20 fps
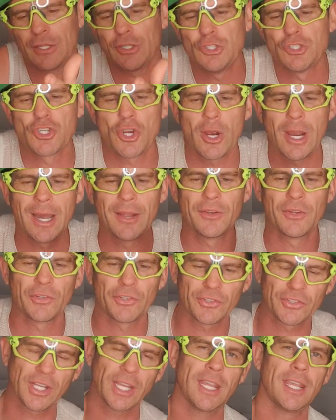you don't
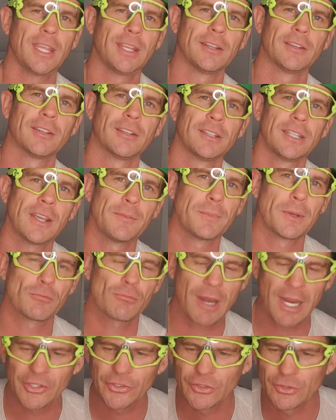understand. You haven't been
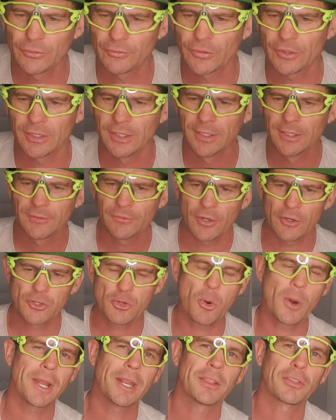racing for
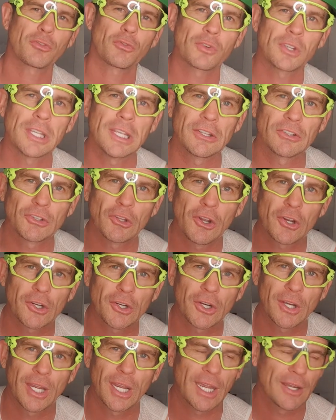23 years like
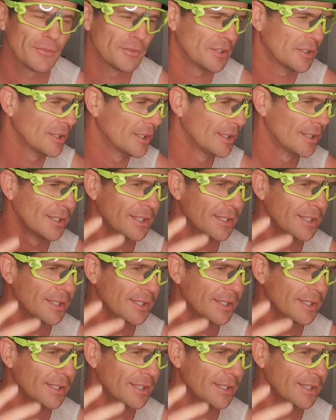I have and